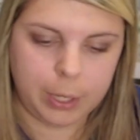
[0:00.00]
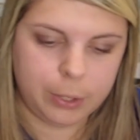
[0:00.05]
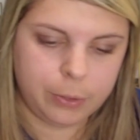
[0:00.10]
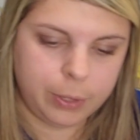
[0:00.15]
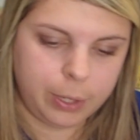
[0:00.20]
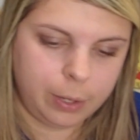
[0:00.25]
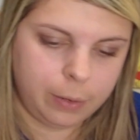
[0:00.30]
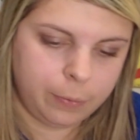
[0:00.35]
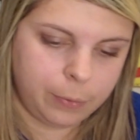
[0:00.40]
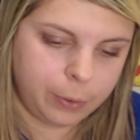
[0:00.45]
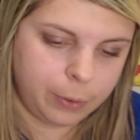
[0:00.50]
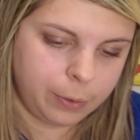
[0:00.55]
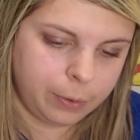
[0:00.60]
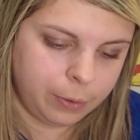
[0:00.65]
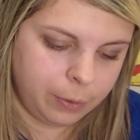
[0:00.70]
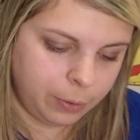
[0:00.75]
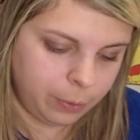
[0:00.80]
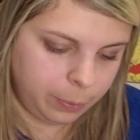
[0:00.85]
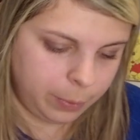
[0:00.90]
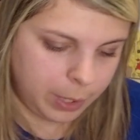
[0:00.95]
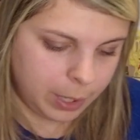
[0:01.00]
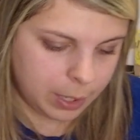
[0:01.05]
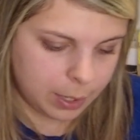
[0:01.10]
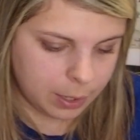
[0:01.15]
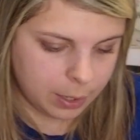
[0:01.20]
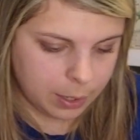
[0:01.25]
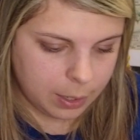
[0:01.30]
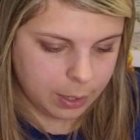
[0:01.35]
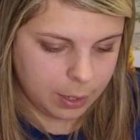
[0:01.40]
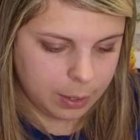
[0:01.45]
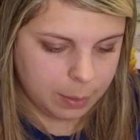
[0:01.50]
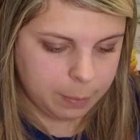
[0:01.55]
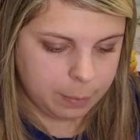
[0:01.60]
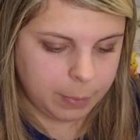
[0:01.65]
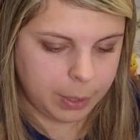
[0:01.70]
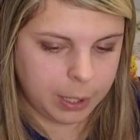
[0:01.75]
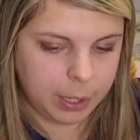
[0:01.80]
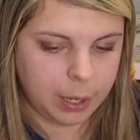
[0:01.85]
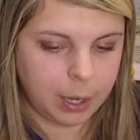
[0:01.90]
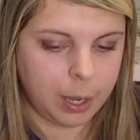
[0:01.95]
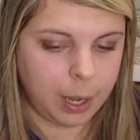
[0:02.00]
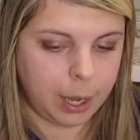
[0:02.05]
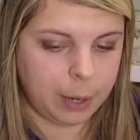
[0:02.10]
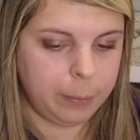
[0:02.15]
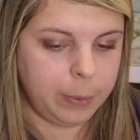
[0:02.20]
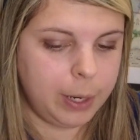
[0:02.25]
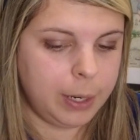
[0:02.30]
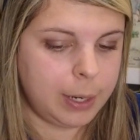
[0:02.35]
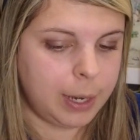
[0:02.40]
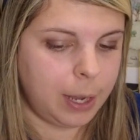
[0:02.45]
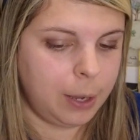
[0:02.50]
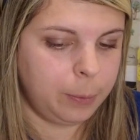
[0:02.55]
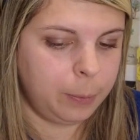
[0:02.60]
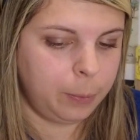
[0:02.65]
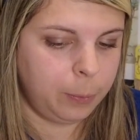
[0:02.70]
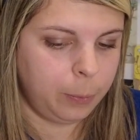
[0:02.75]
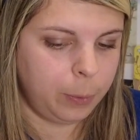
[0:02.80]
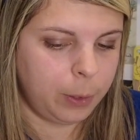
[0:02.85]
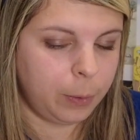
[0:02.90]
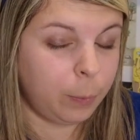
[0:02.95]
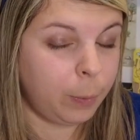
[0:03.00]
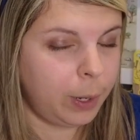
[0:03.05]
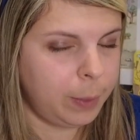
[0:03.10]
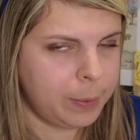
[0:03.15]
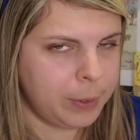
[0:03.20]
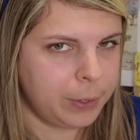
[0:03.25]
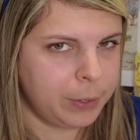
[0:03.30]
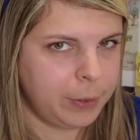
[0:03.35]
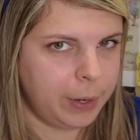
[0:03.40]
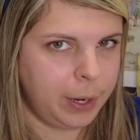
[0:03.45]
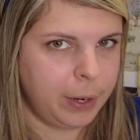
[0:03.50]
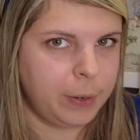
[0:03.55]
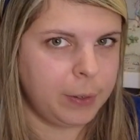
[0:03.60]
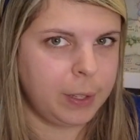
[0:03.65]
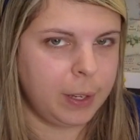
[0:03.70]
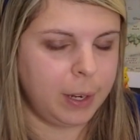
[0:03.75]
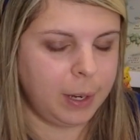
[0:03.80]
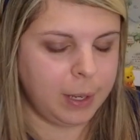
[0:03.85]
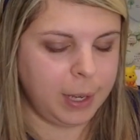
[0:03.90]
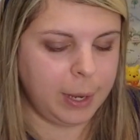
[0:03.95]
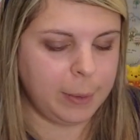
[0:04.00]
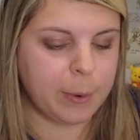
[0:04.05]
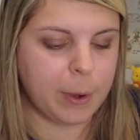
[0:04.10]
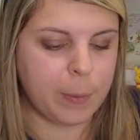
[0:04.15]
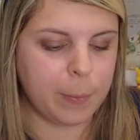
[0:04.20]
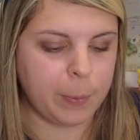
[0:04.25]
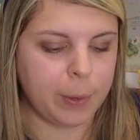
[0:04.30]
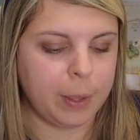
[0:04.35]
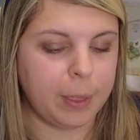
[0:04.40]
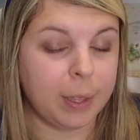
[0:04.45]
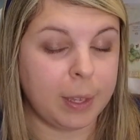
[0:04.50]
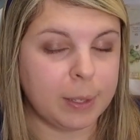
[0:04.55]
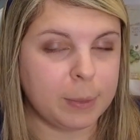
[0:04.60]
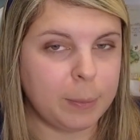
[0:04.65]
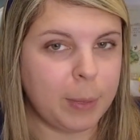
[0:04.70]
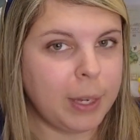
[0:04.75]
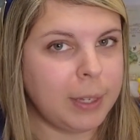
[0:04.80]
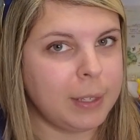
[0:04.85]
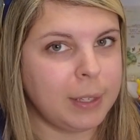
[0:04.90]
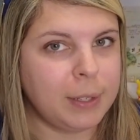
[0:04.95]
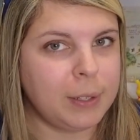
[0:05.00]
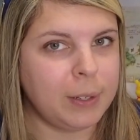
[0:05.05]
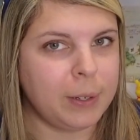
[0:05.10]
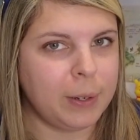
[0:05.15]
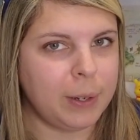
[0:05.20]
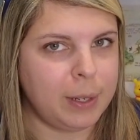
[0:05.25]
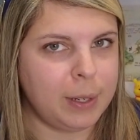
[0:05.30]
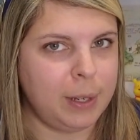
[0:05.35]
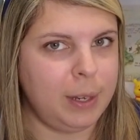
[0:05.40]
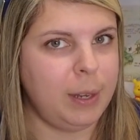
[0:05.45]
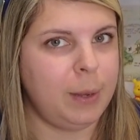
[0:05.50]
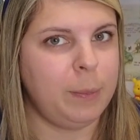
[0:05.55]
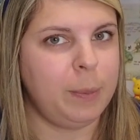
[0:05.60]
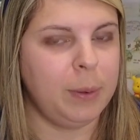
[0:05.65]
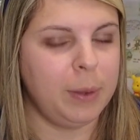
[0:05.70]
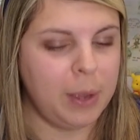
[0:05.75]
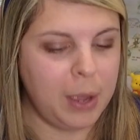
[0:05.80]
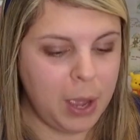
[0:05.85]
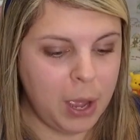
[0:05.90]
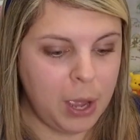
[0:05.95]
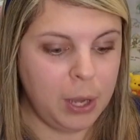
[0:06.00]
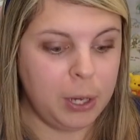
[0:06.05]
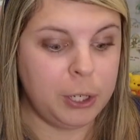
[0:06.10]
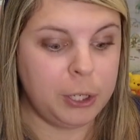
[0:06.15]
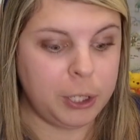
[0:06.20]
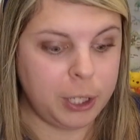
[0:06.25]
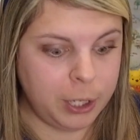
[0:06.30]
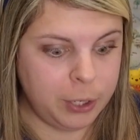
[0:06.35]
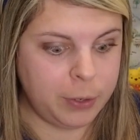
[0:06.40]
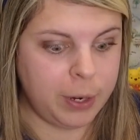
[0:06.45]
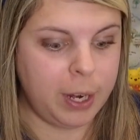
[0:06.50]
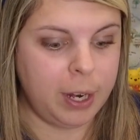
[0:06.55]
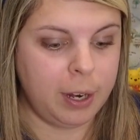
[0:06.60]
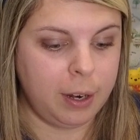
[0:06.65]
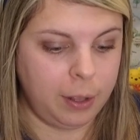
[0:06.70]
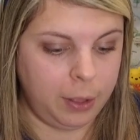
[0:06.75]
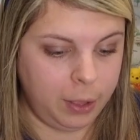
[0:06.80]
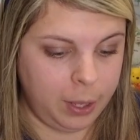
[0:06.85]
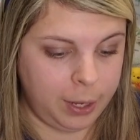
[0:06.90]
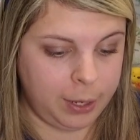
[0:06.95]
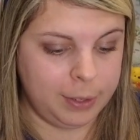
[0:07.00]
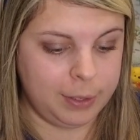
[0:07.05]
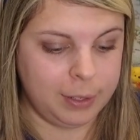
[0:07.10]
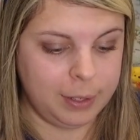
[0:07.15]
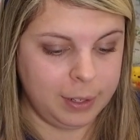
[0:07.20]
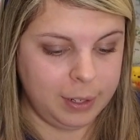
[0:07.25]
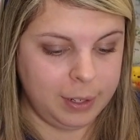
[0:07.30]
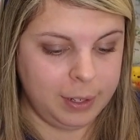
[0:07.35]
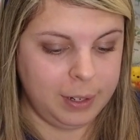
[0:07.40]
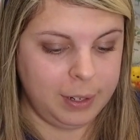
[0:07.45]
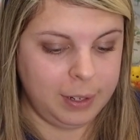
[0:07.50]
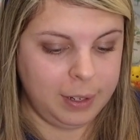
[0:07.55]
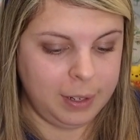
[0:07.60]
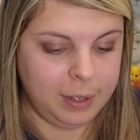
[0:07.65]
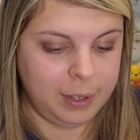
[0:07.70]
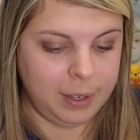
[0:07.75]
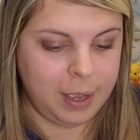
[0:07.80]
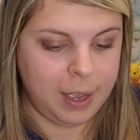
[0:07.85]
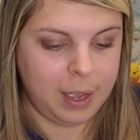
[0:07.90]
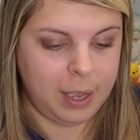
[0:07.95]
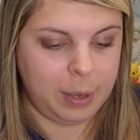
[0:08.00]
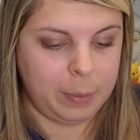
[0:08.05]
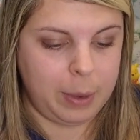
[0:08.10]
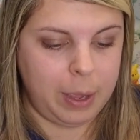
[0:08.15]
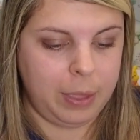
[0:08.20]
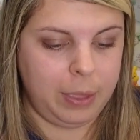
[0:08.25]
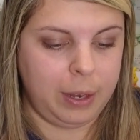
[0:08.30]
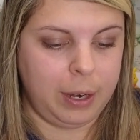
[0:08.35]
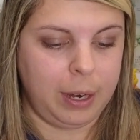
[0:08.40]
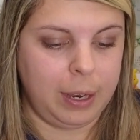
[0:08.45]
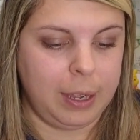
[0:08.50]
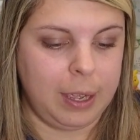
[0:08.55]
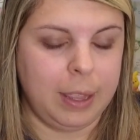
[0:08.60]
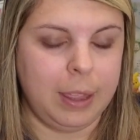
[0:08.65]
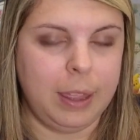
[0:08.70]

traded for through the week. I went down with way more traders than I came home with, because my sister ended up, she traded a lot. And then I got